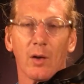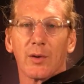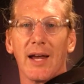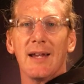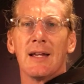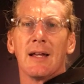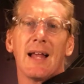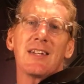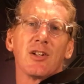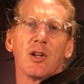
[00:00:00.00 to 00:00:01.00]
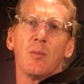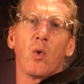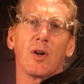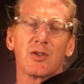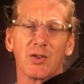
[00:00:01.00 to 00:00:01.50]
Okay, that's a little
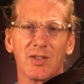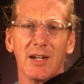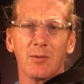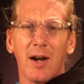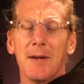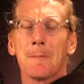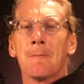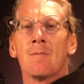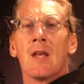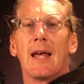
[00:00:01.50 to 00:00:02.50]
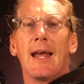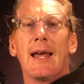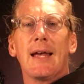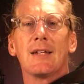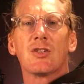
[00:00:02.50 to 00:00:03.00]
more interesting, right?
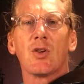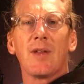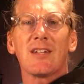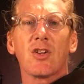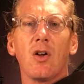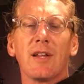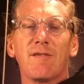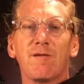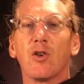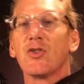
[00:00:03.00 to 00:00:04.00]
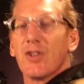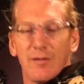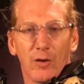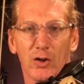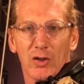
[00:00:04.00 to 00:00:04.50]
And so that's called a first
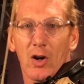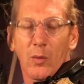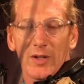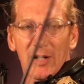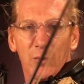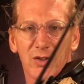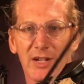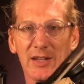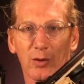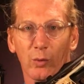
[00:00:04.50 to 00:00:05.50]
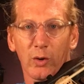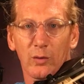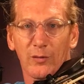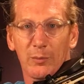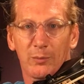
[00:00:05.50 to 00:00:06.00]
inversion. All we did was take the
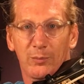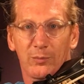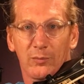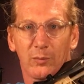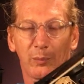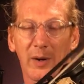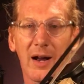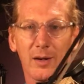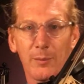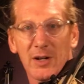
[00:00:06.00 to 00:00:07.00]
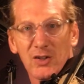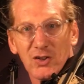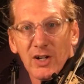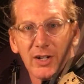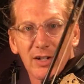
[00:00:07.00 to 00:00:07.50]
root from the bottom and
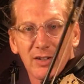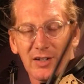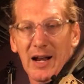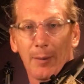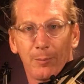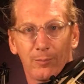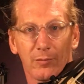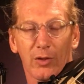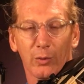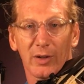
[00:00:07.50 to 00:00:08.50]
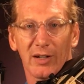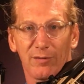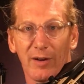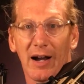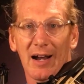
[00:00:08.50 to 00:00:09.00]
stuck it at the top.
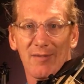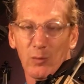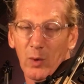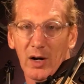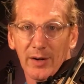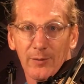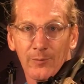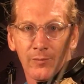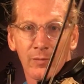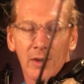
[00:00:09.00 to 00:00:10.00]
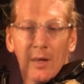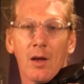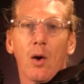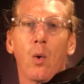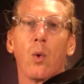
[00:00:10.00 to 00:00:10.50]
3, 5, 1.
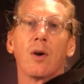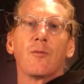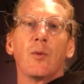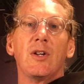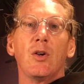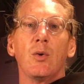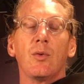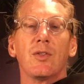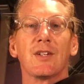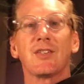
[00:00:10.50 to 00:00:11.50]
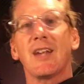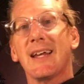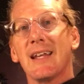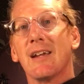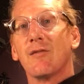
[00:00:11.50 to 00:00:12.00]
Or if we do the
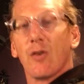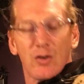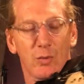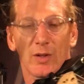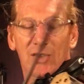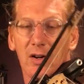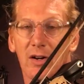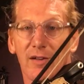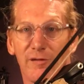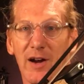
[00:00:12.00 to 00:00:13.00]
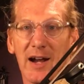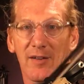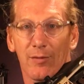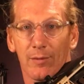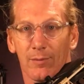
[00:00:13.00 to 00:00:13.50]
second inversion, we start on
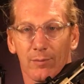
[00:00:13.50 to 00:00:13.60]
5.